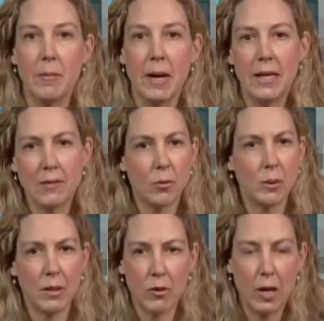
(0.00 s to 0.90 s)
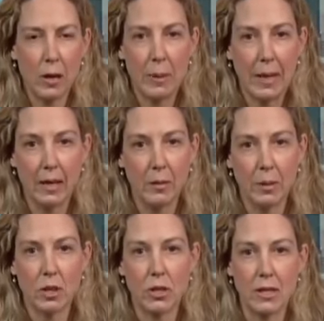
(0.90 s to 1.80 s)
I never really thought about it in
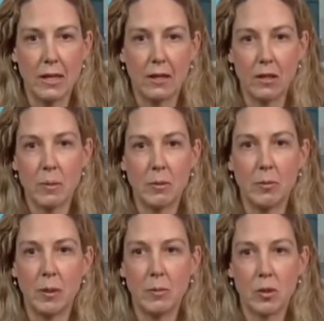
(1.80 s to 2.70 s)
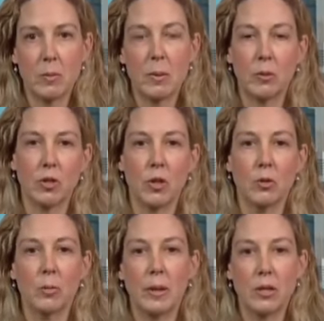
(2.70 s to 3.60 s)
much detail, as probably most people
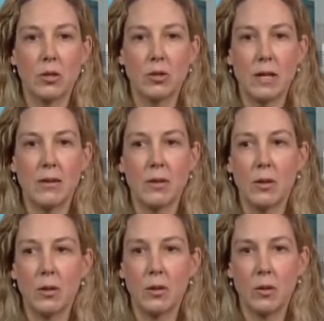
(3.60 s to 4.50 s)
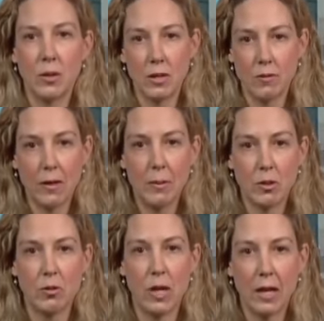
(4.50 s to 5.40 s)
don't, but it turns out that these
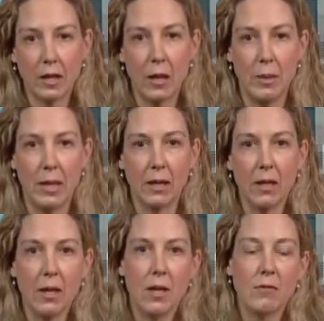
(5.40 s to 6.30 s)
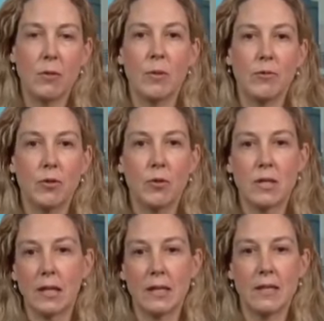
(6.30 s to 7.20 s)
vitamins are not coming from the foods
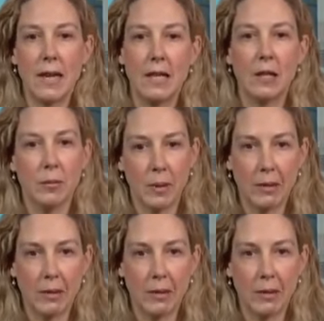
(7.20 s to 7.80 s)
that contain them.